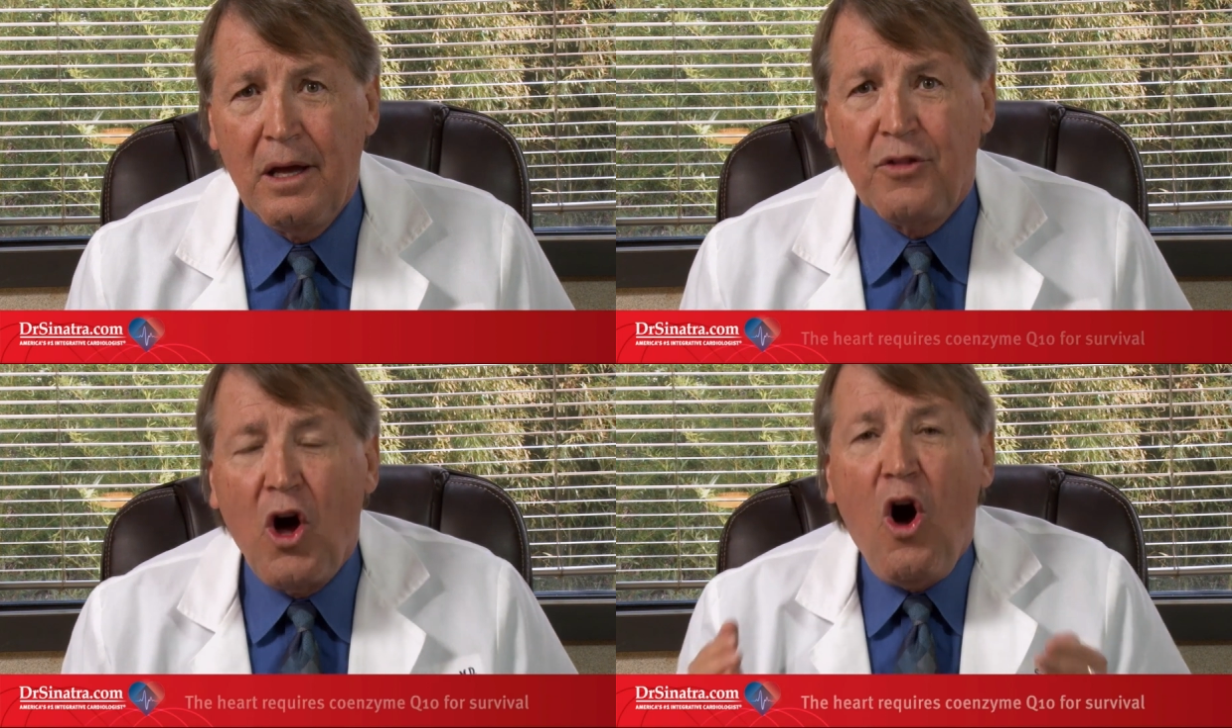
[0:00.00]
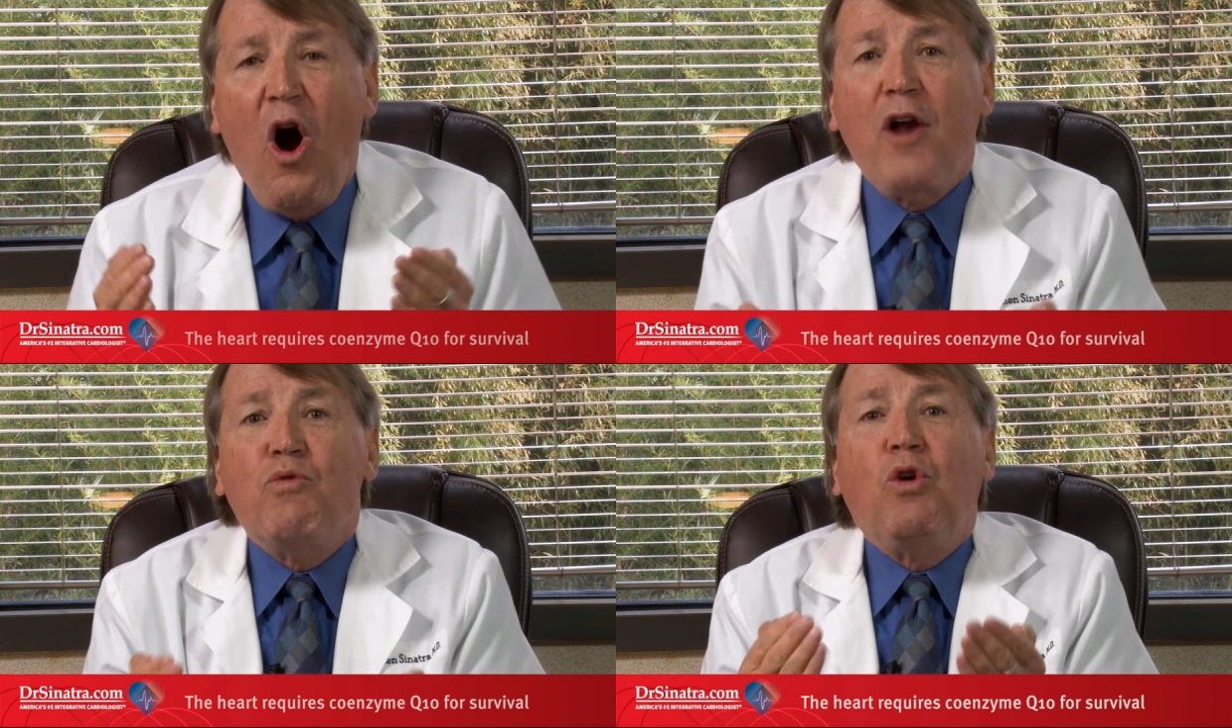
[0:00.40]
The
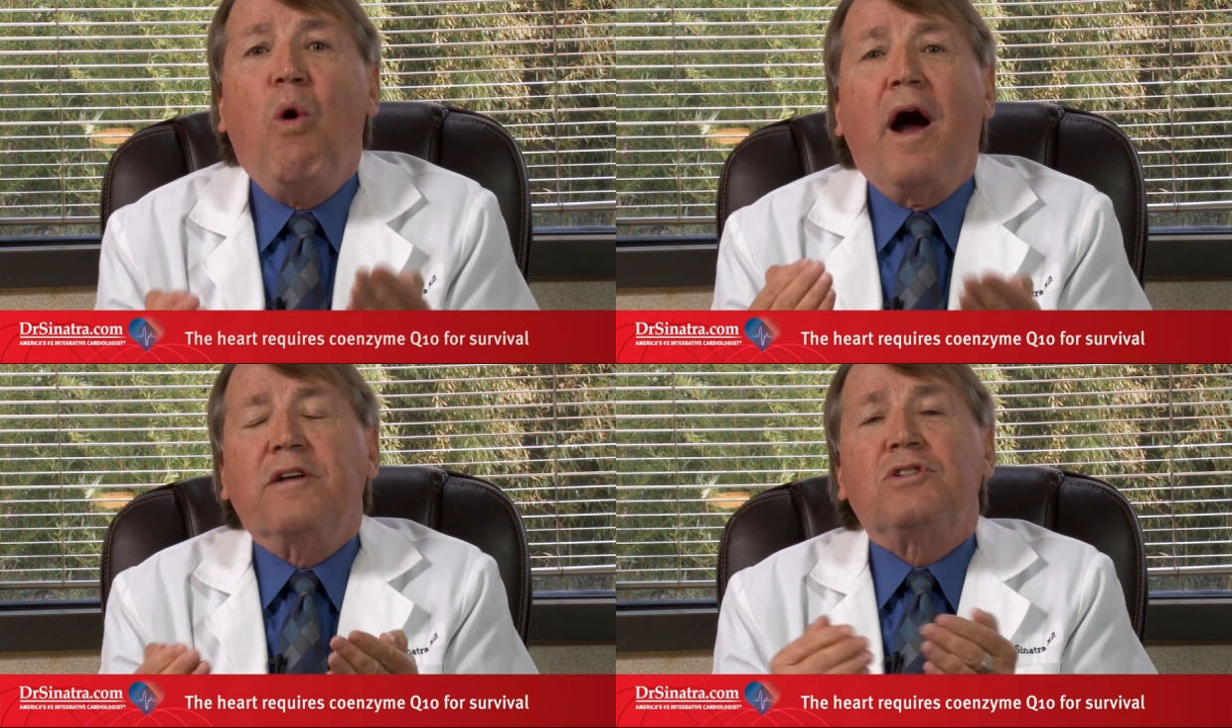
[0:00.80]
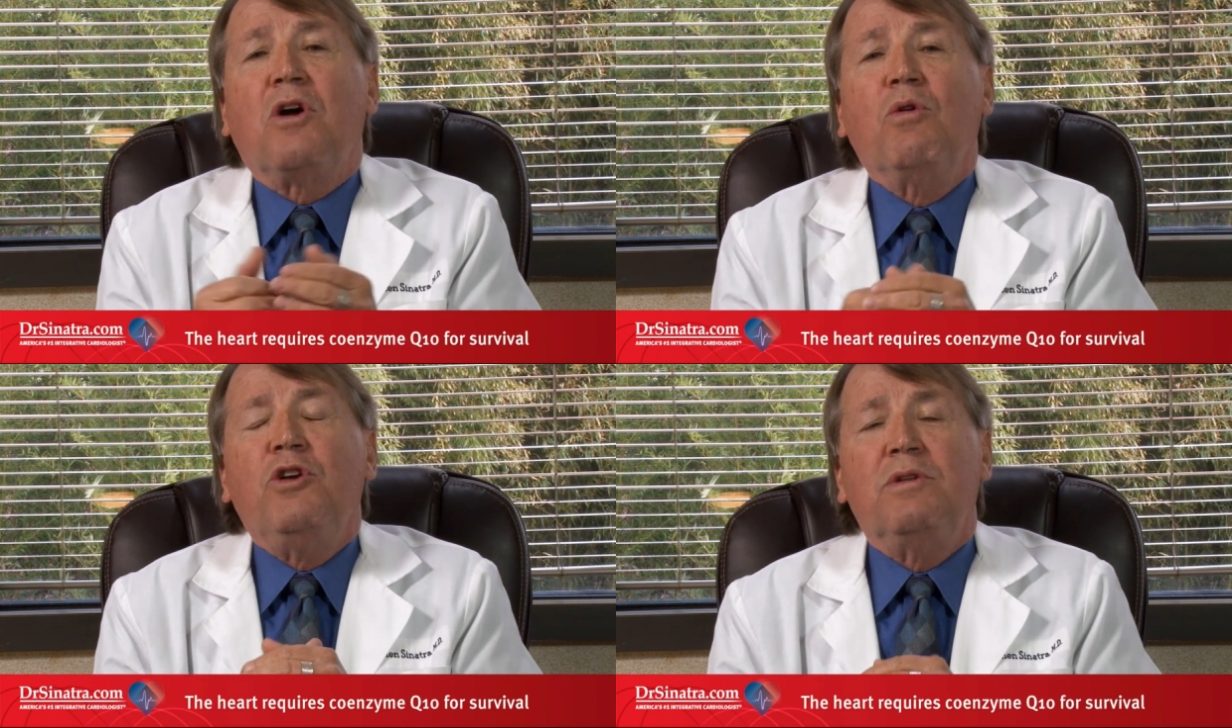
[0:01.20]
heart requires
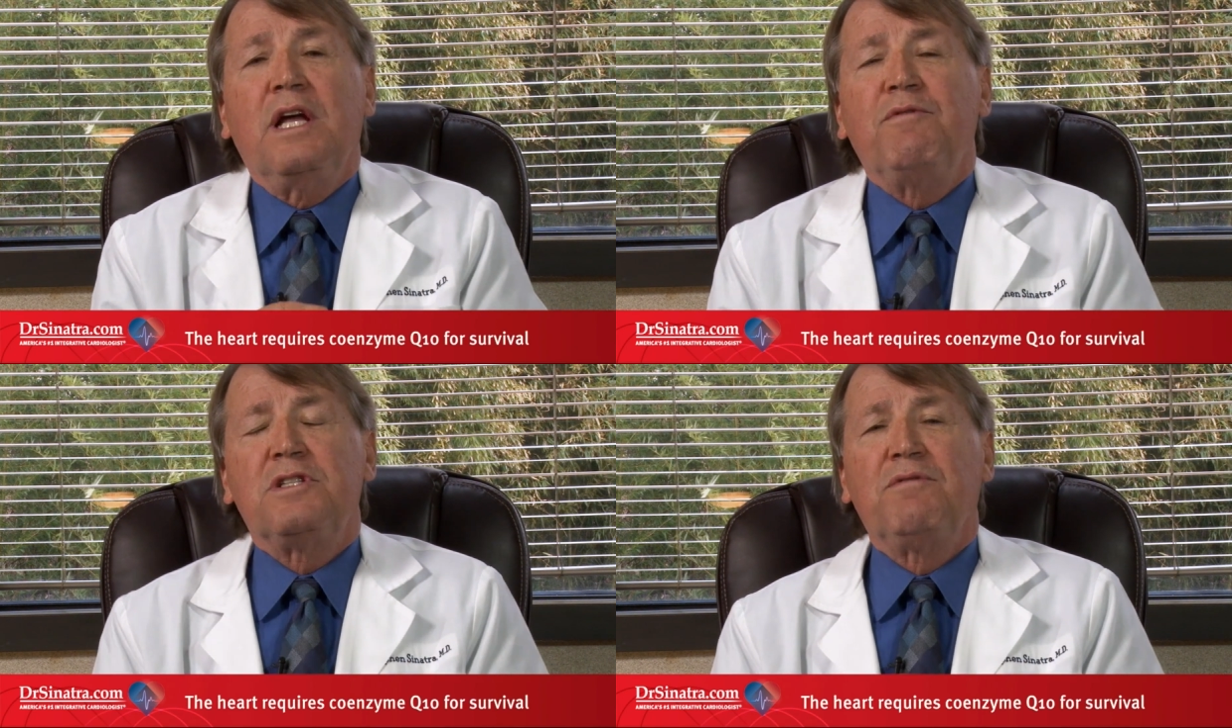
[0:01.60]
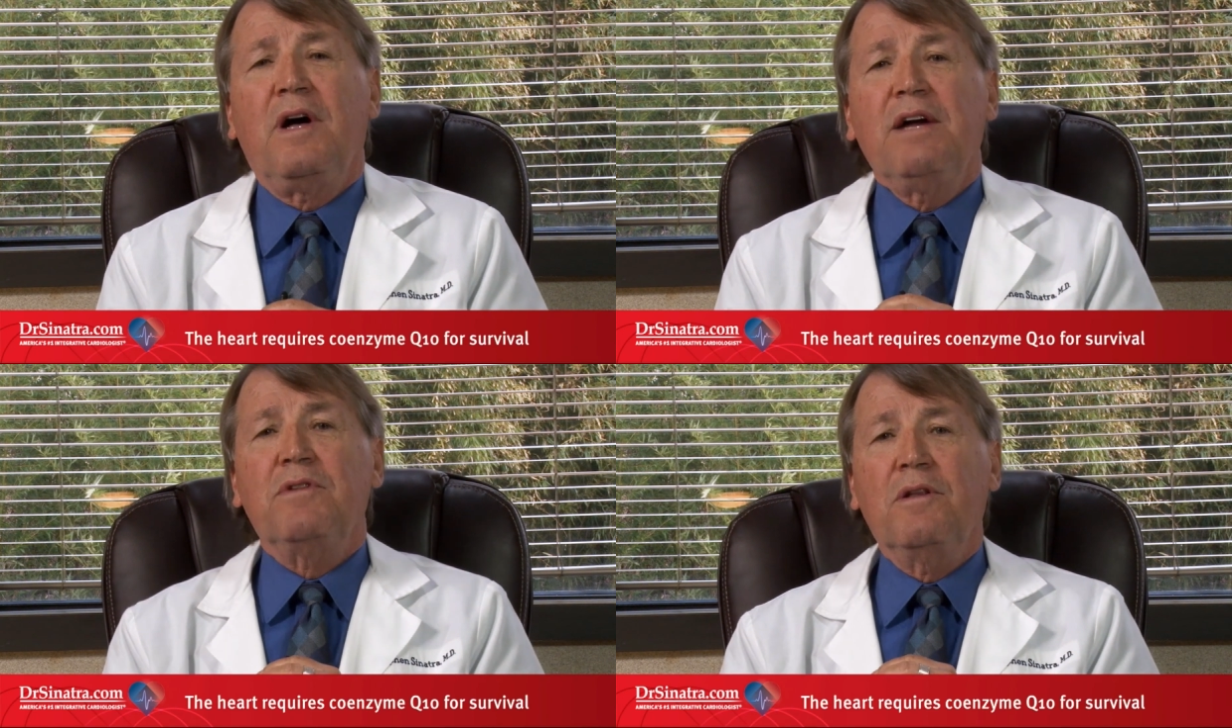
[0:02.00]
CoQ10 for
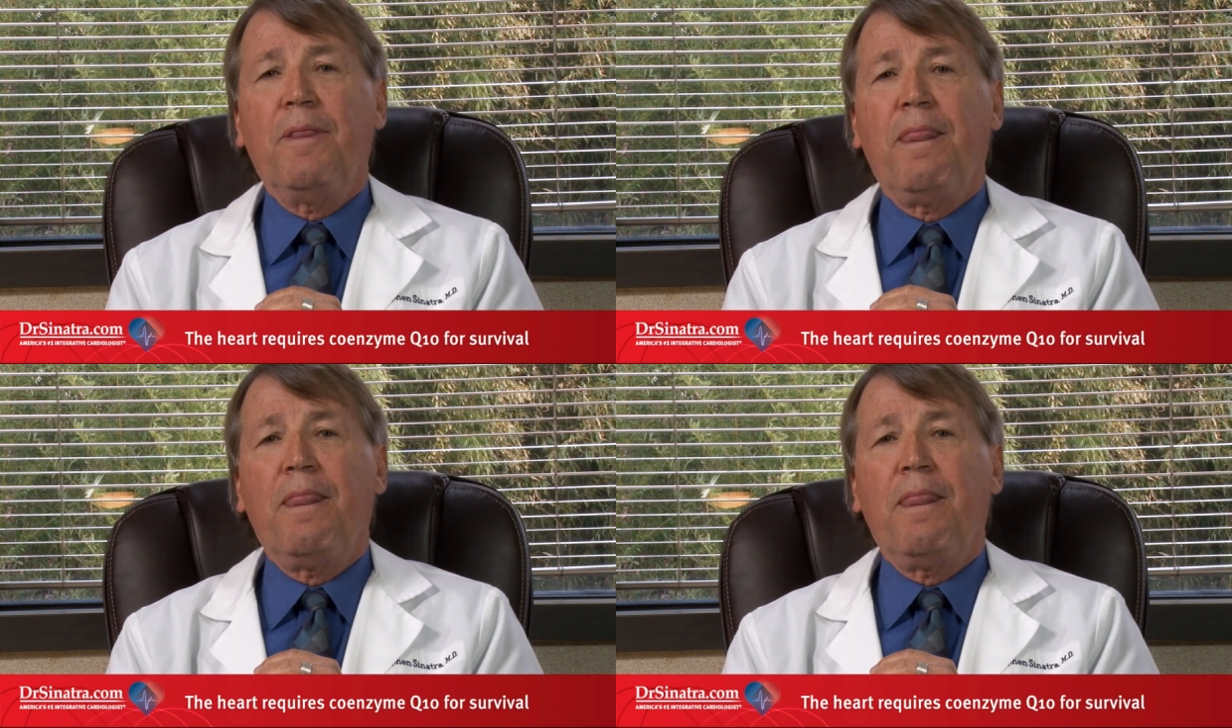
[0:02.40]
survival.